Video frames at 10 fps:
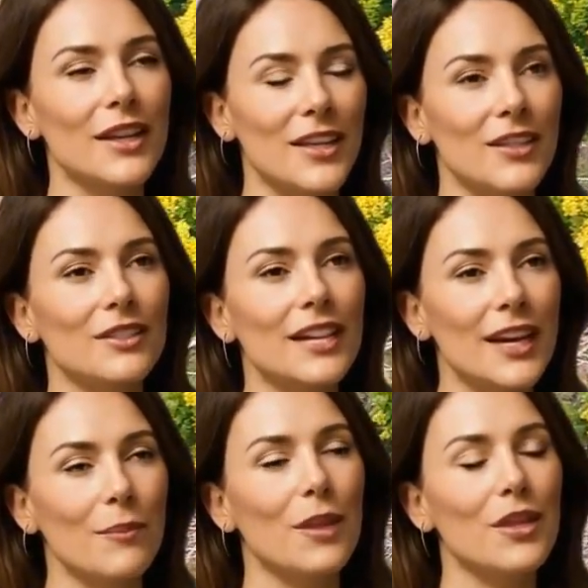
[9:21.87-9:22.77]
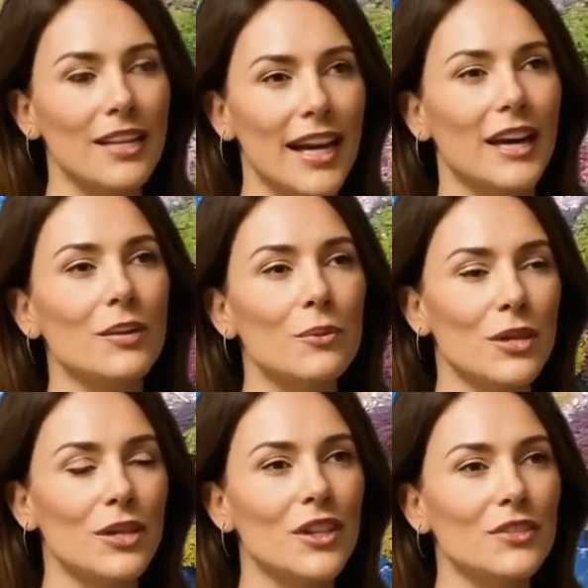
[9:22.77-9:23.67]
As we age, these muscles
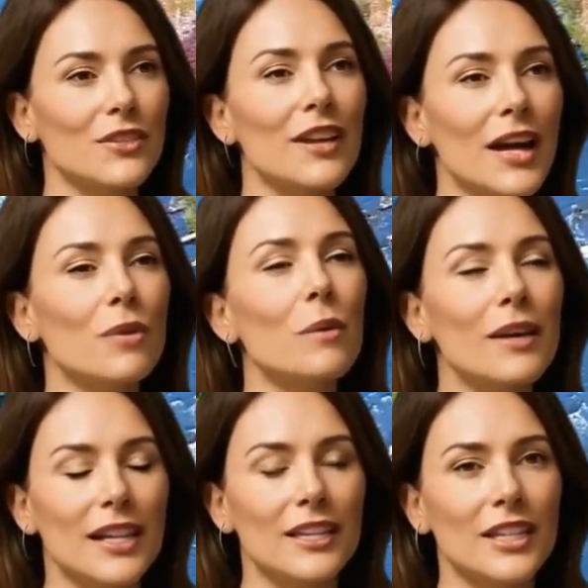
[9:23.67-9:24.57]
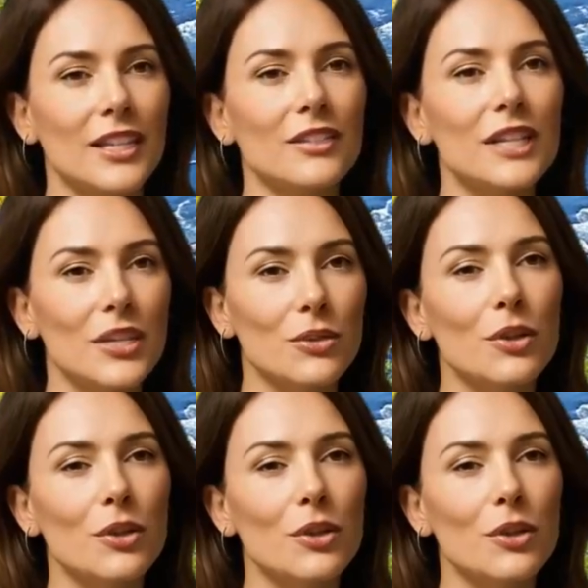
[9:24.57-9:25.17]
tend to weaken from lack of use,